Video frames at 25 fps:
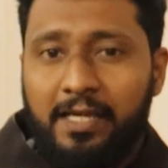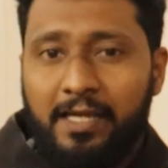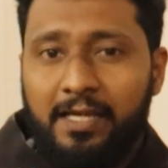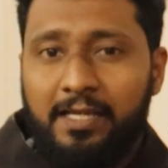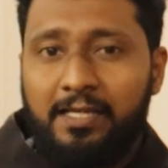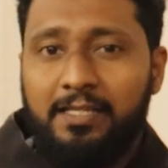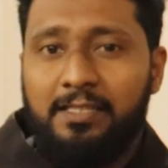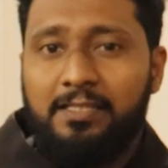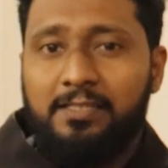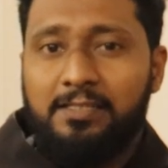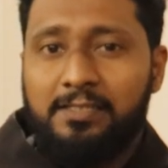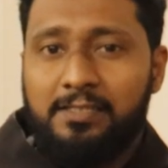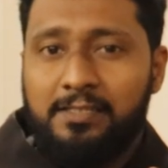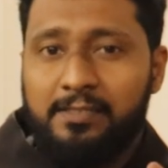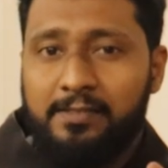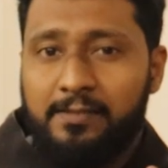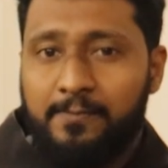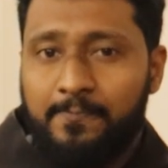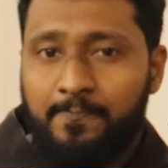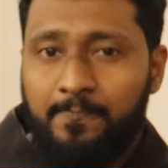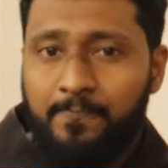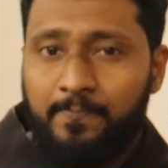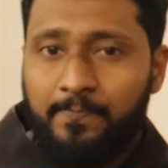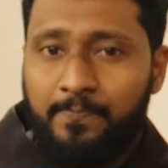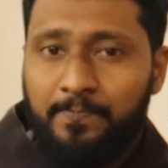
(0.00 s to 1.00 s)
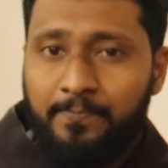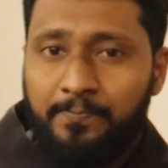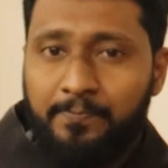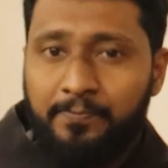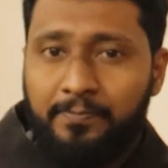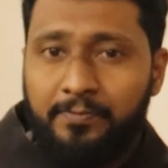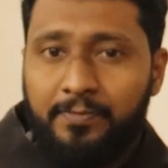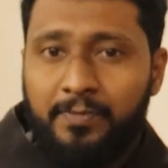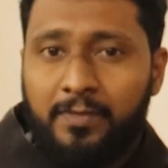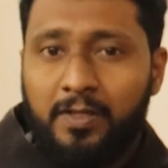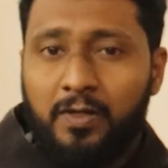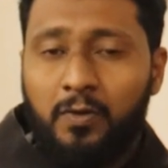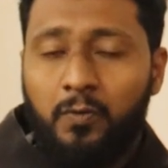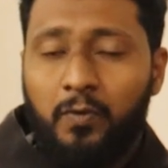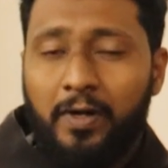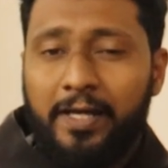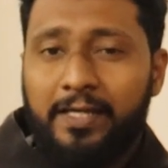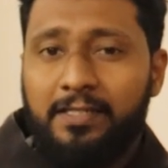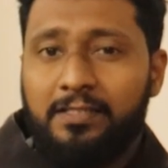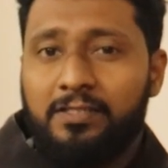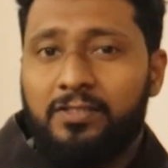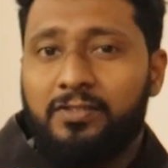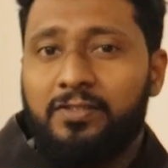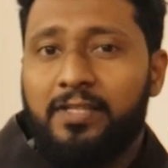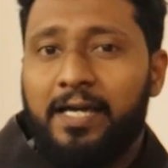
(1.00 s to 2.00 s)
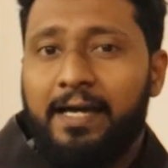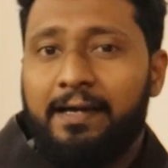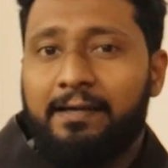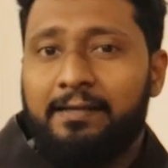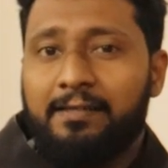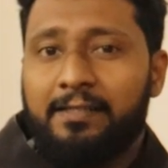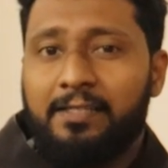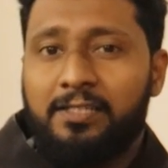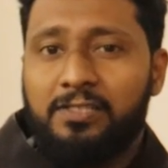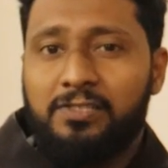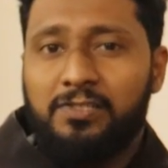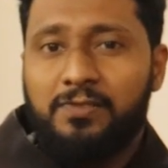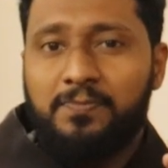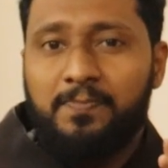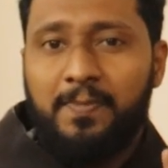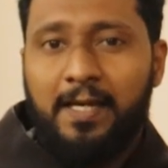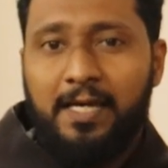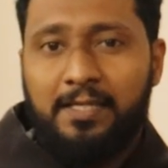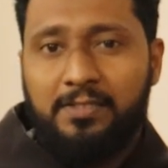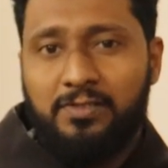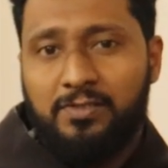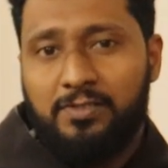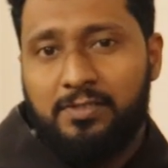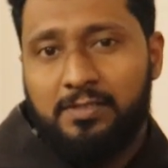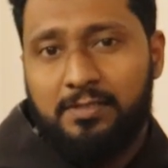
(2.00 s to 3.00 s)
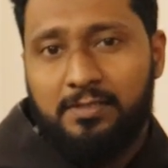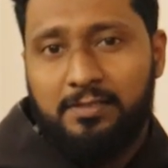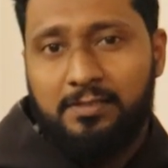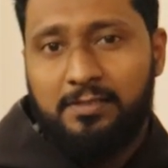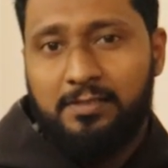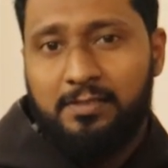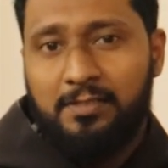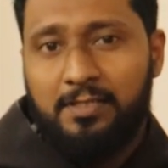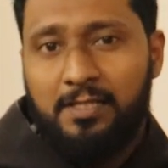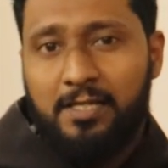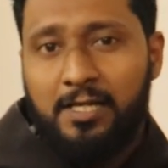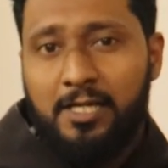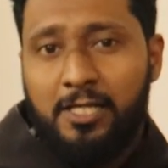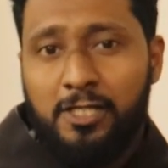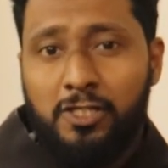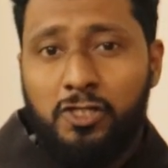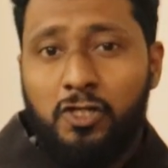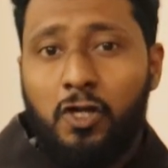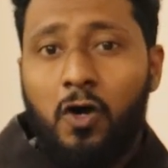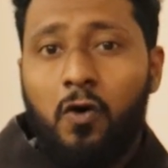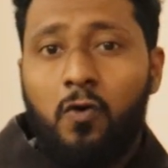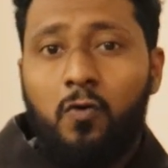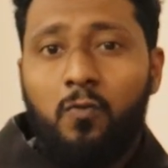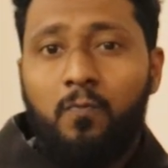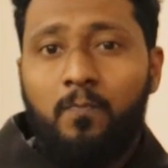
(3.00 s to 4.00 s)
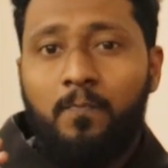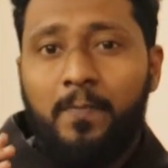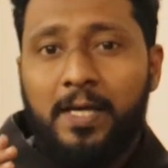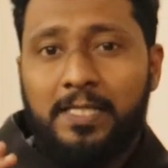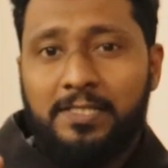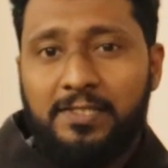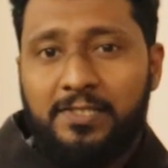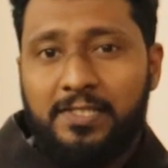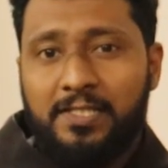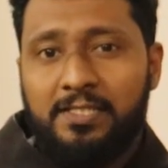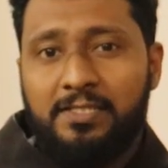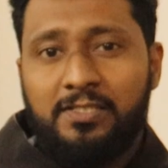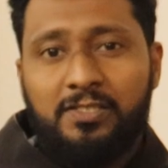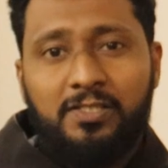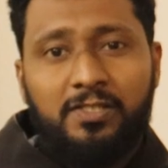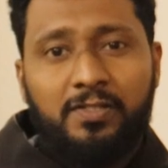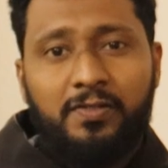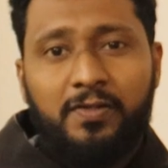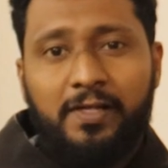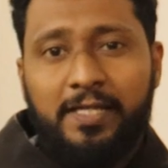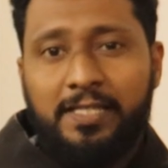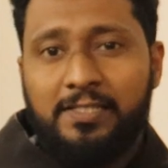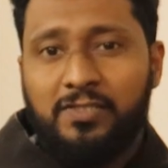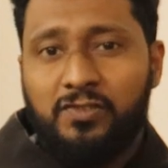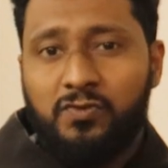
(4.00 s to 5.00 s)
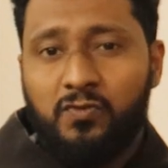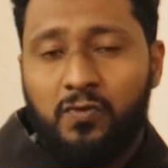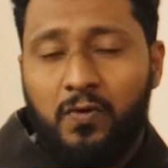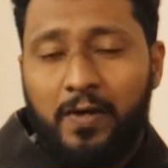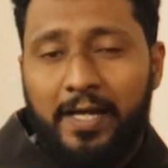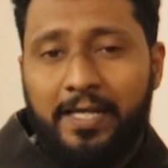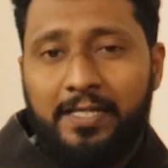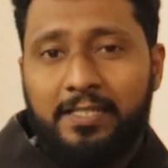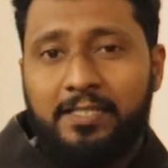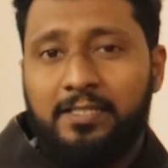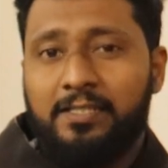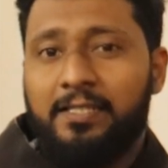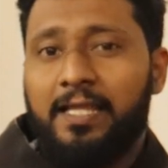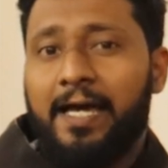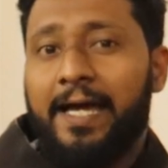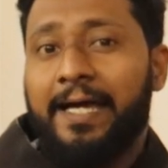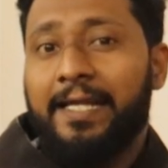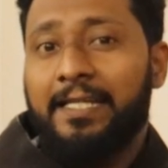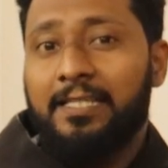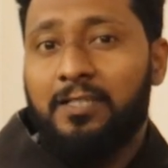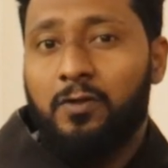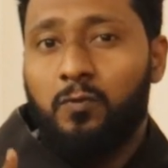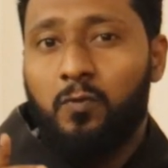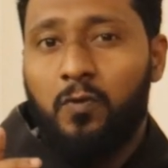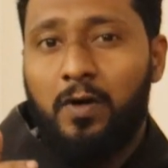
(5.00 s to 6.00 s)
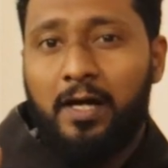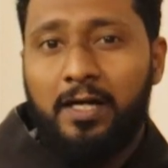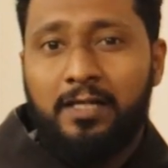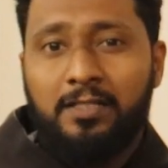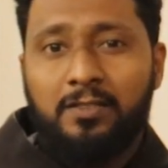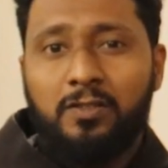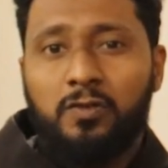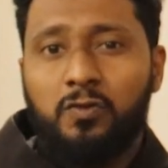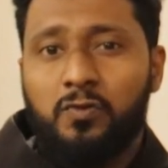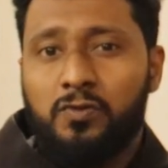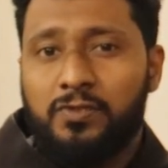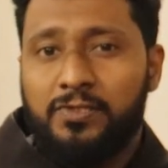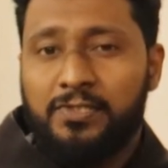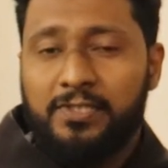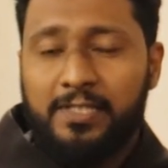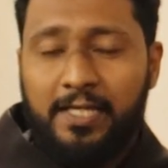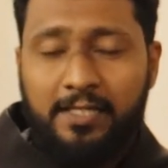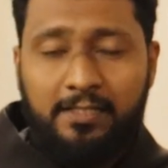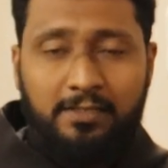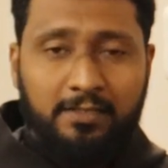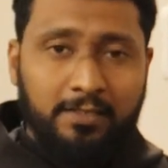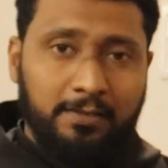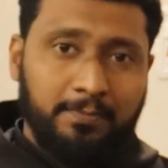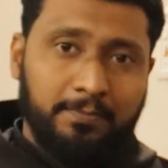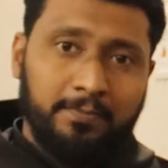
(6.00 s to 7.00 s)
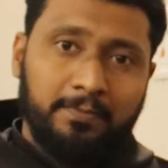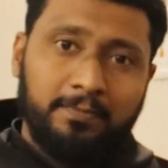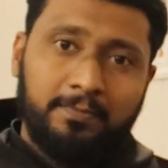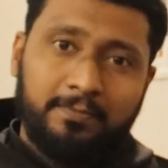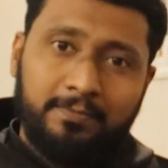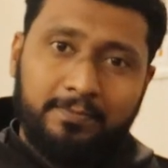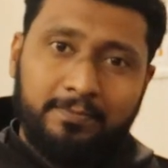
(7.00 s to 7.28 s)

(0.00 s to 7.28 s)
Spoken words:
is greater than his master. No messenger is greater than the one who sent him.